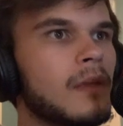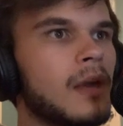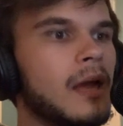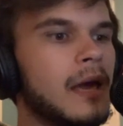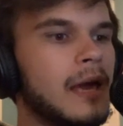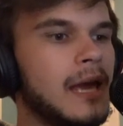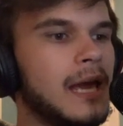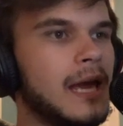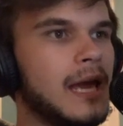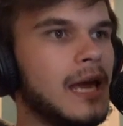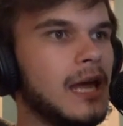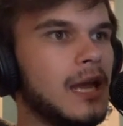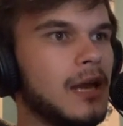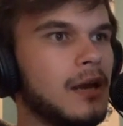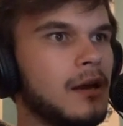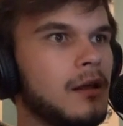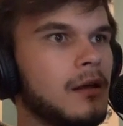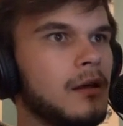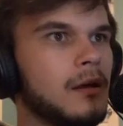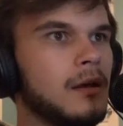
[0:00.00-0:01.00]

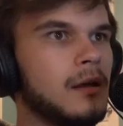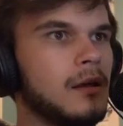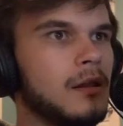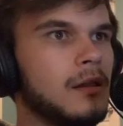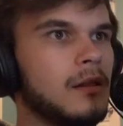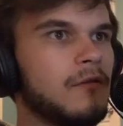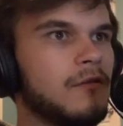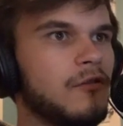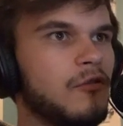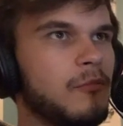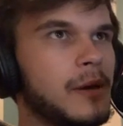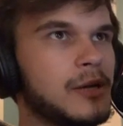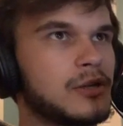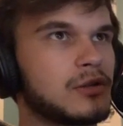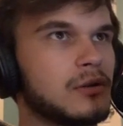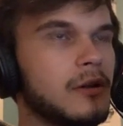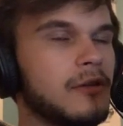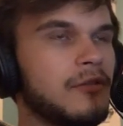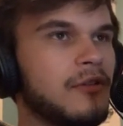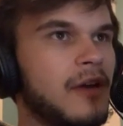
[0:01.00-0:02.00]
And the
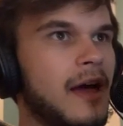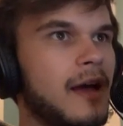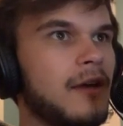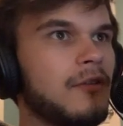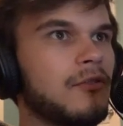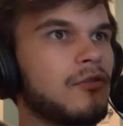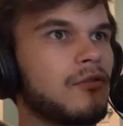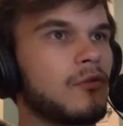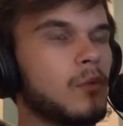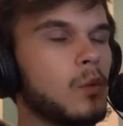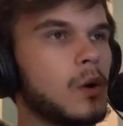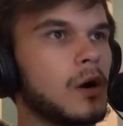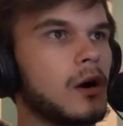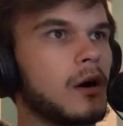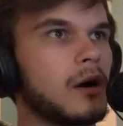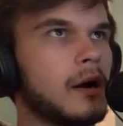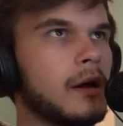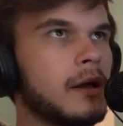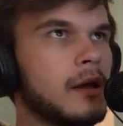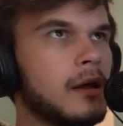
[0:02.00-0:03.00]
special attacks
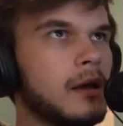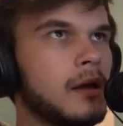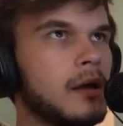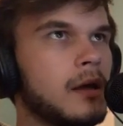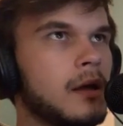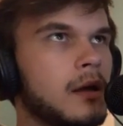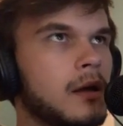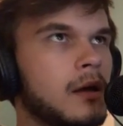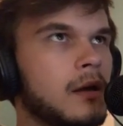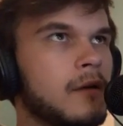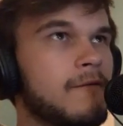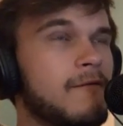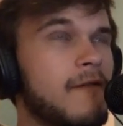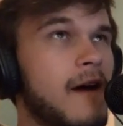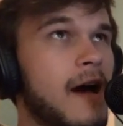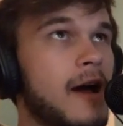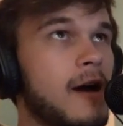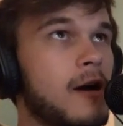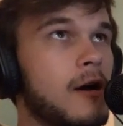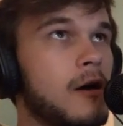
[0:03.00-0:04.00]
were
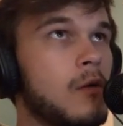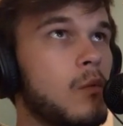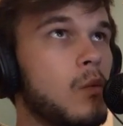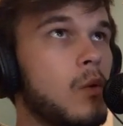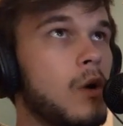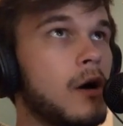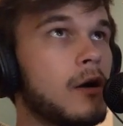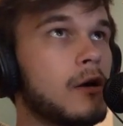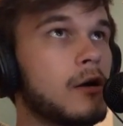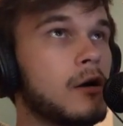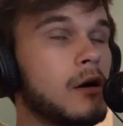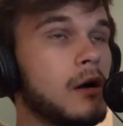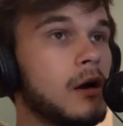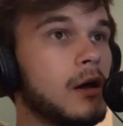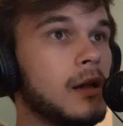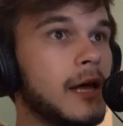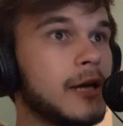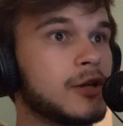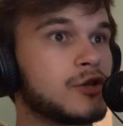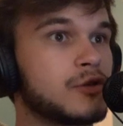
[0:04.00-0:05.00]
Fire, Water,
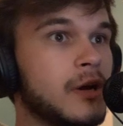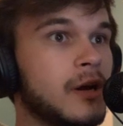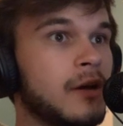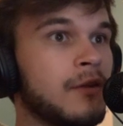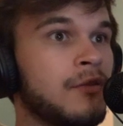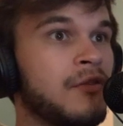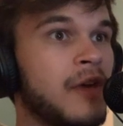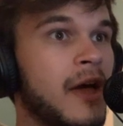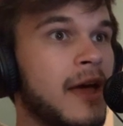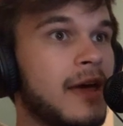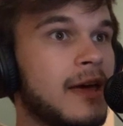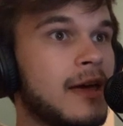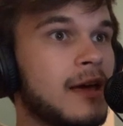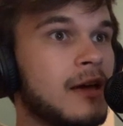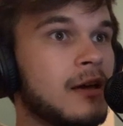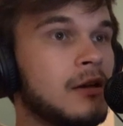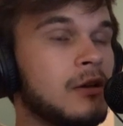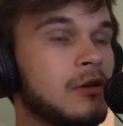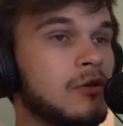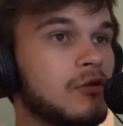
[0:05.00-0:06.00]
Electric,
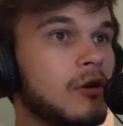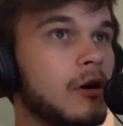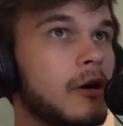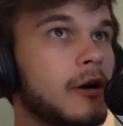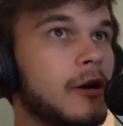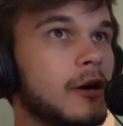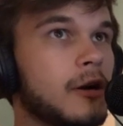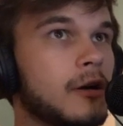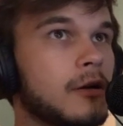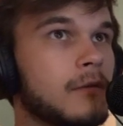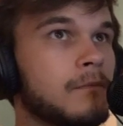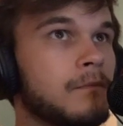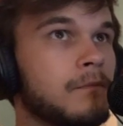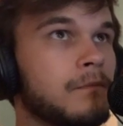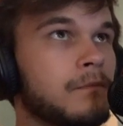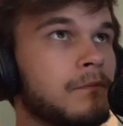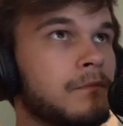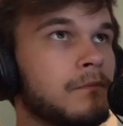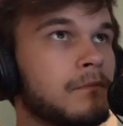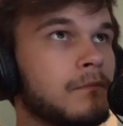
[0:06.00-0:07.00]
Psychic, Dark,
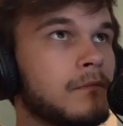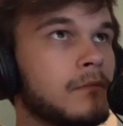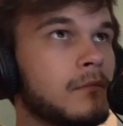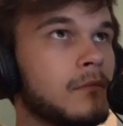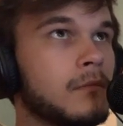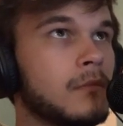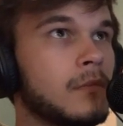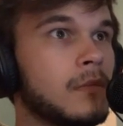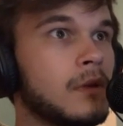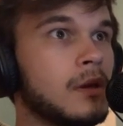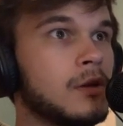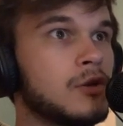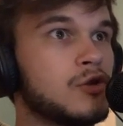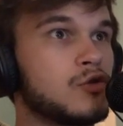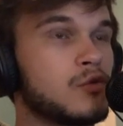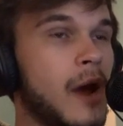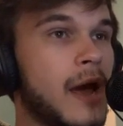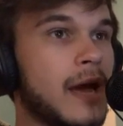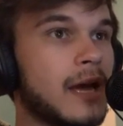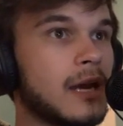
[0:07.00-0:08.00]

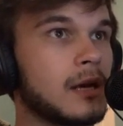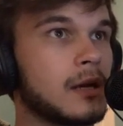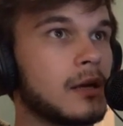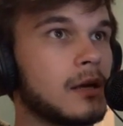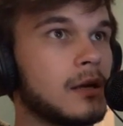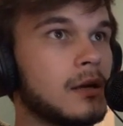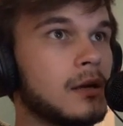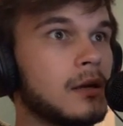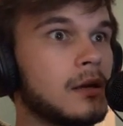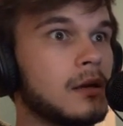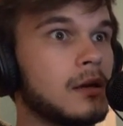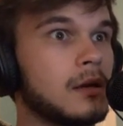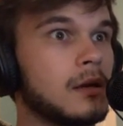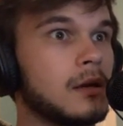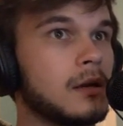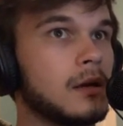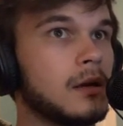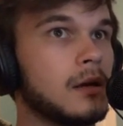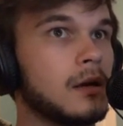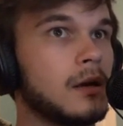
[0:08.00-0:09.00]
Dragon,
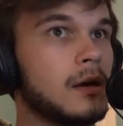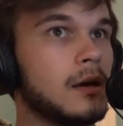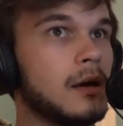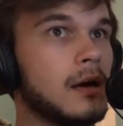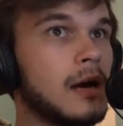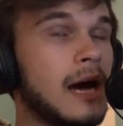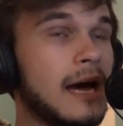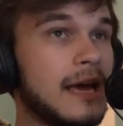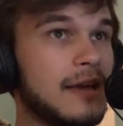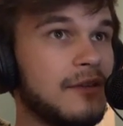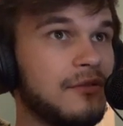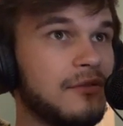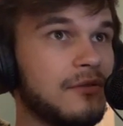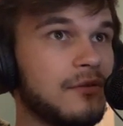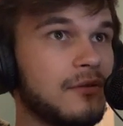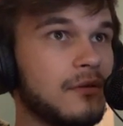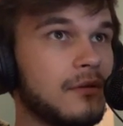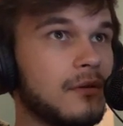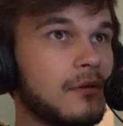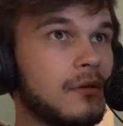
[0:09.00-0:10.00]
Ice.